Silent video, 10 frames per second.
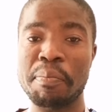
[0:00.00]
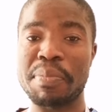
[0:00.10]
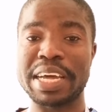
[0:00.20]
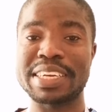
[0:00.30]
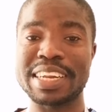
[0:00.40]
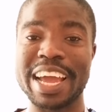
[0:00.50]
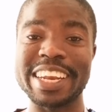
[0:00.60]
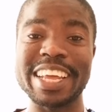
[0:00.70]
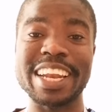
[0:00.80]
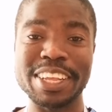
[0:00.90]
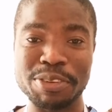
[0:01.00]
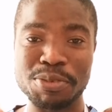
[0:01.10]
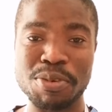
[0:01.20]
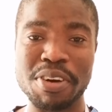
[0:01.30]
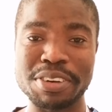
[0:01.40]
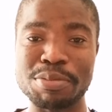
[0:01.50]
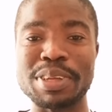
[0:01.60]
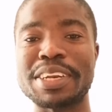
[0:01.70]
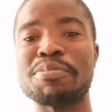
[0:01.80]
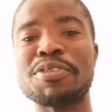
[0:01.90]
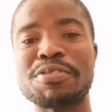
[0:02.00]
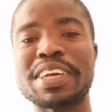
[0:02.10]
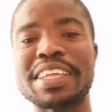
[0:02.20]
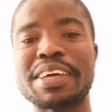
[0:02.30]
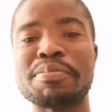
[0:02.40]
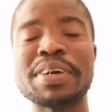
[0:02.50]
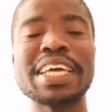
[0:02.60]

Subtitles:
but ideally you won't be removing them.